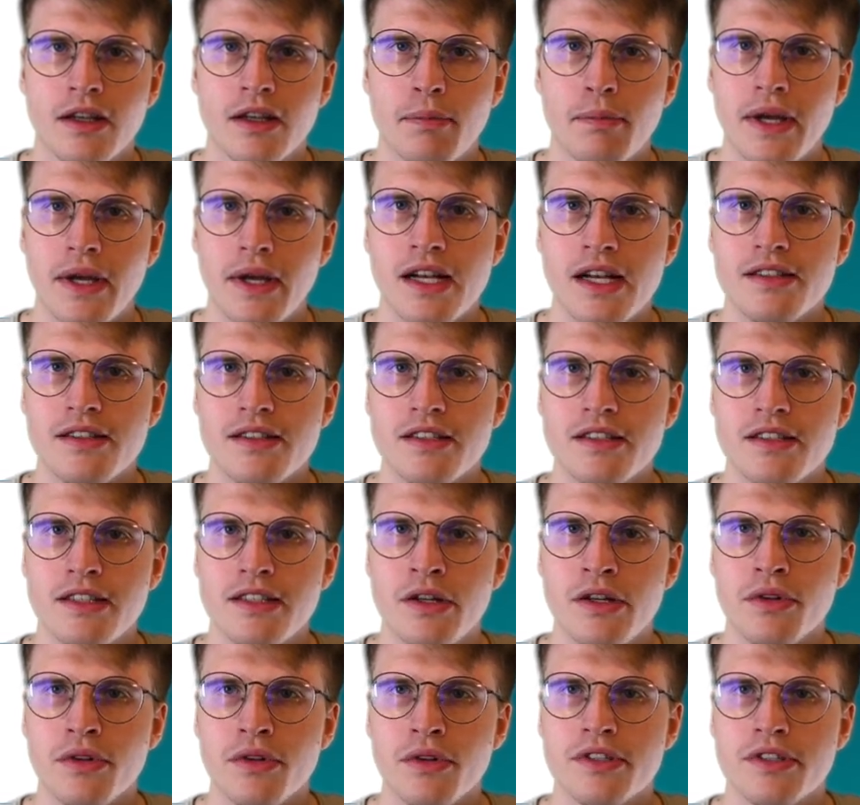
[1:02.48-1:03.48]
If the
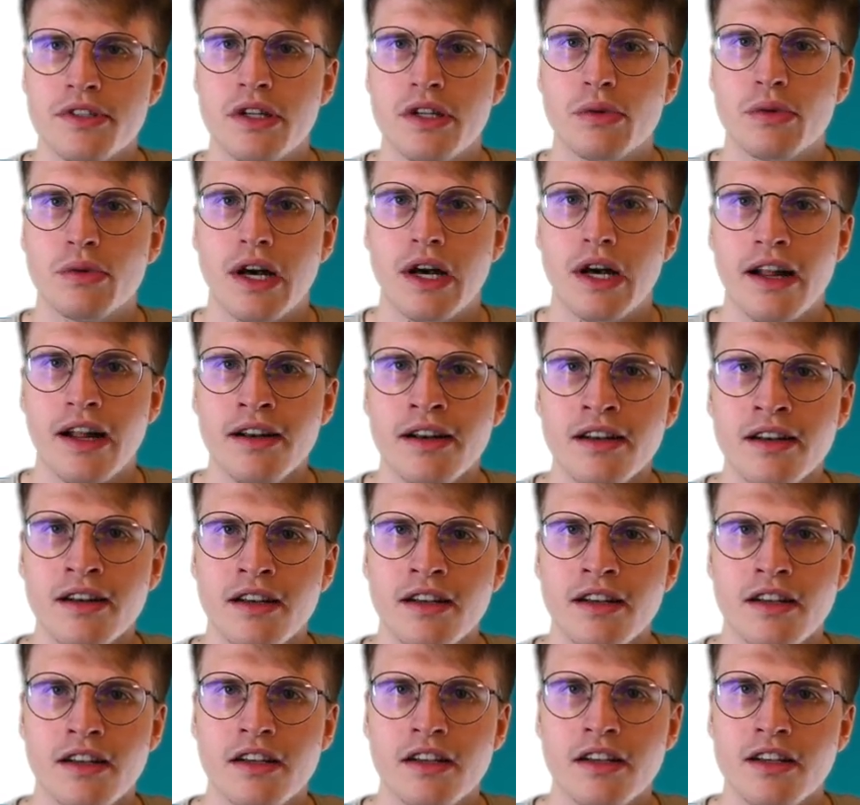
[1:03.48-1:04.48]
user is now logging
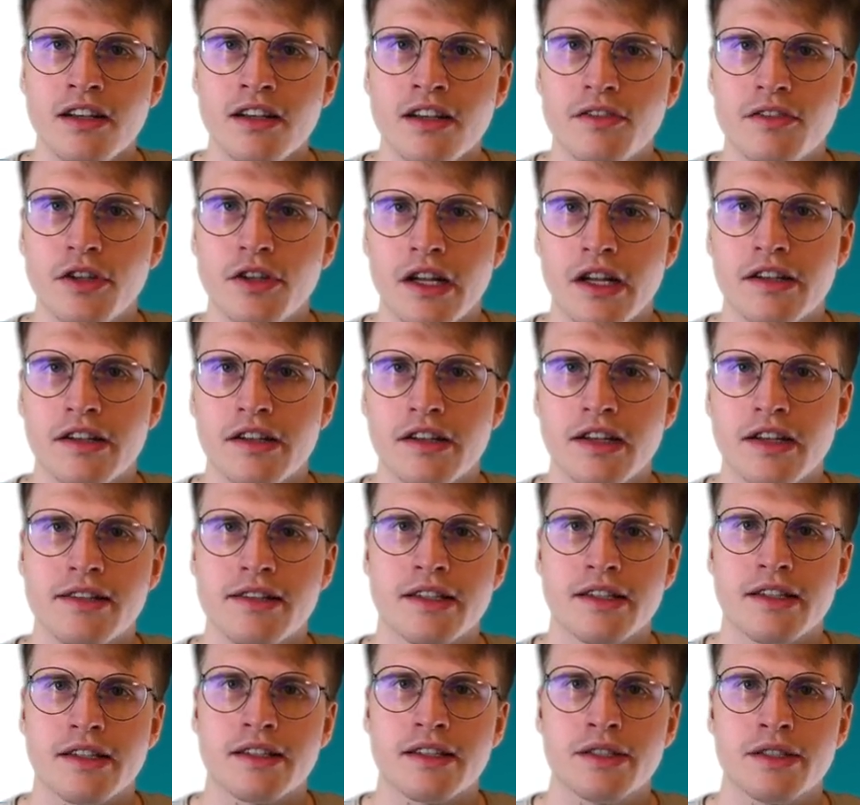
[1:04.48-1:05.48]
in, a
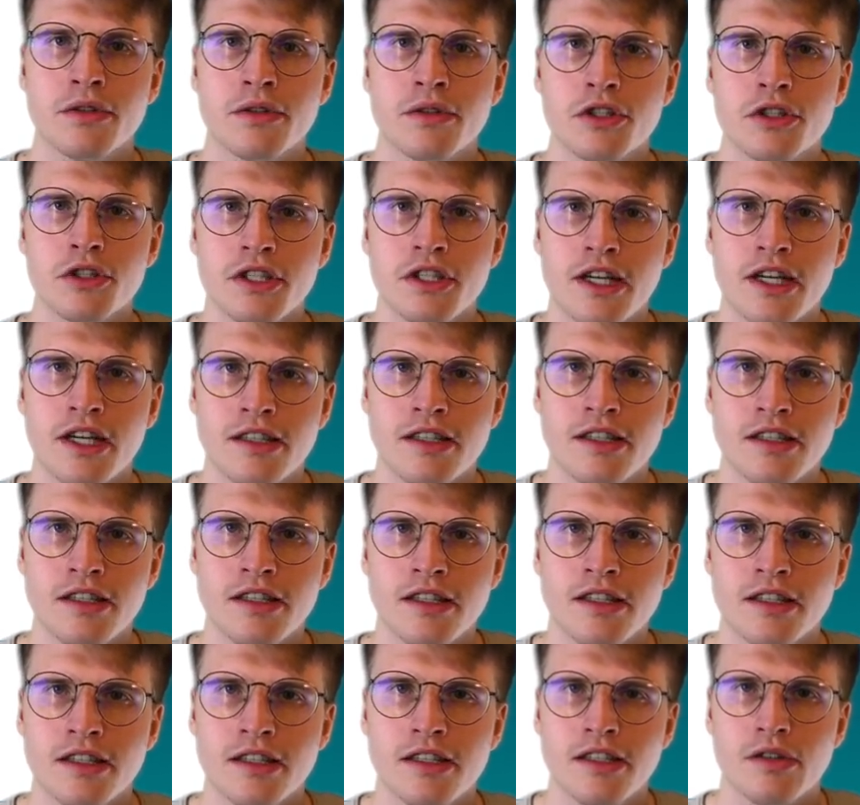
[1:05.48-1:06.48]
transaction is started and the
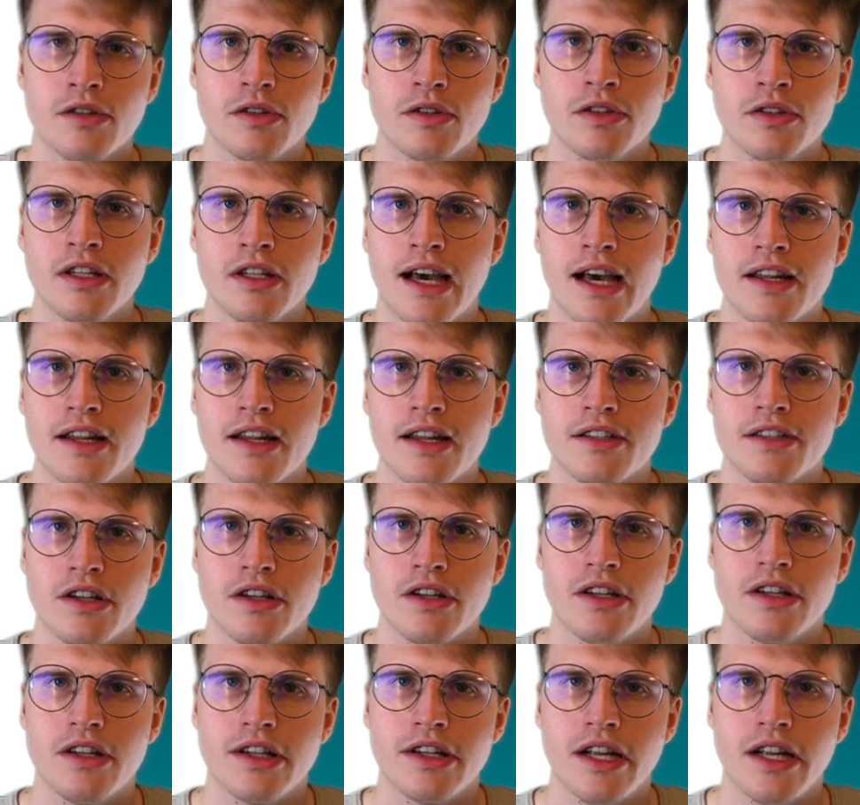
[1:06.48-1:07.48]
charging pool goes to
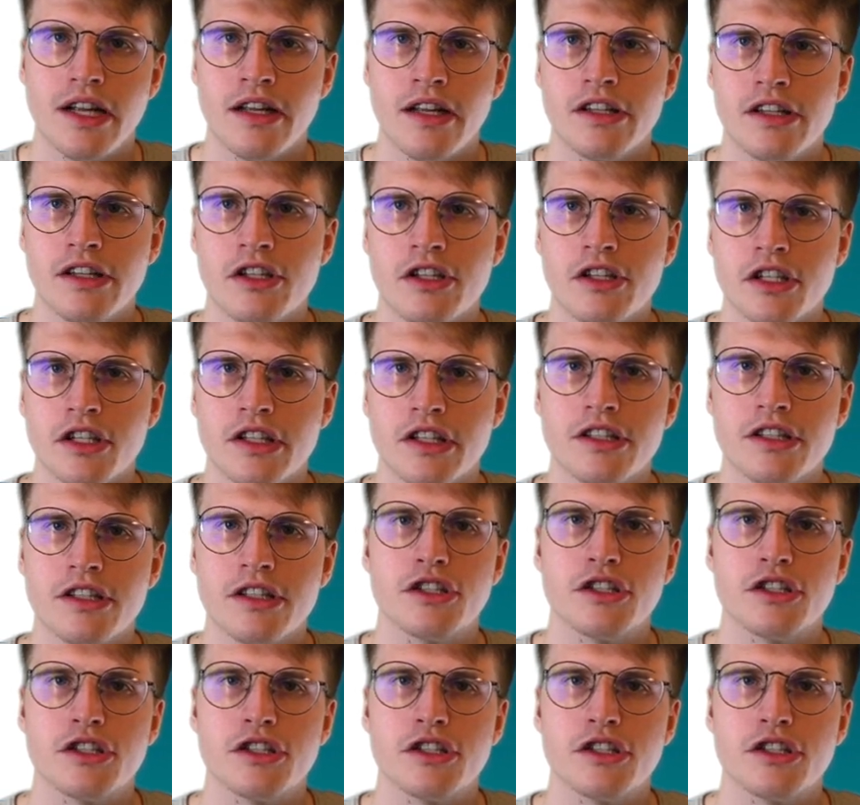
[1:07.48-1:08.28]
the charging state.